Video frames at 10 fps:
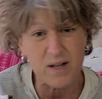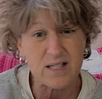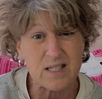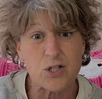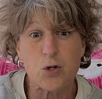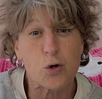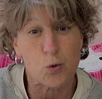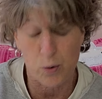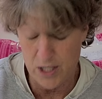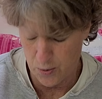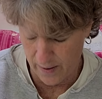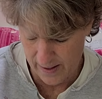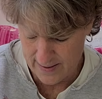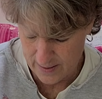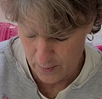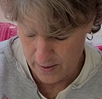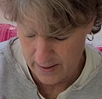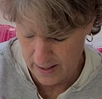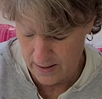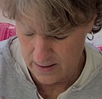but let's do 3/20. I don't
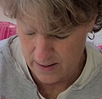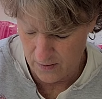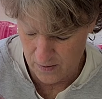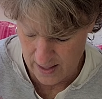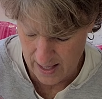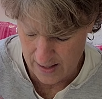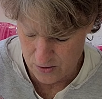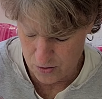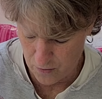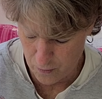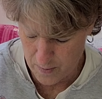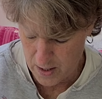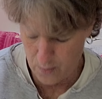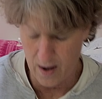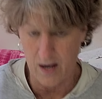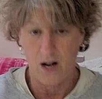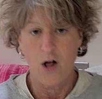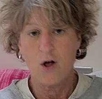want to give you the answer. So everybody write